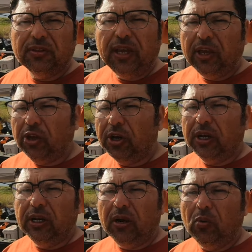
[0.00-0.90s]
that you're
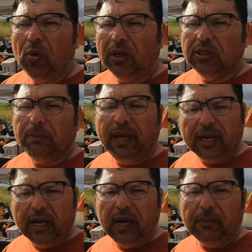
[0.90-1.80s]
gonna want to
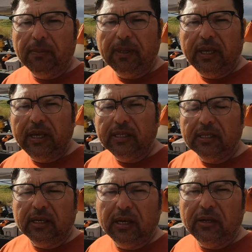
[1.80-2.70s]
pick up, and
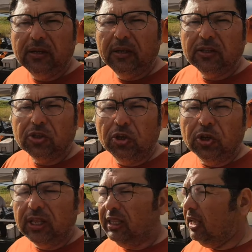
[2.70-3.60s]
so you
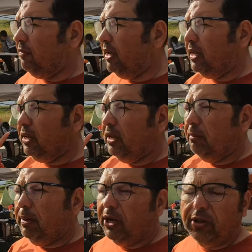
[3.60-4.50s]
can leave it
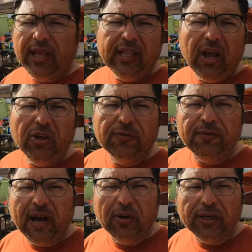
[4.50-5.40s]
better than how you
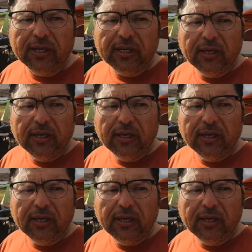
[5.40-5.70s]
found it.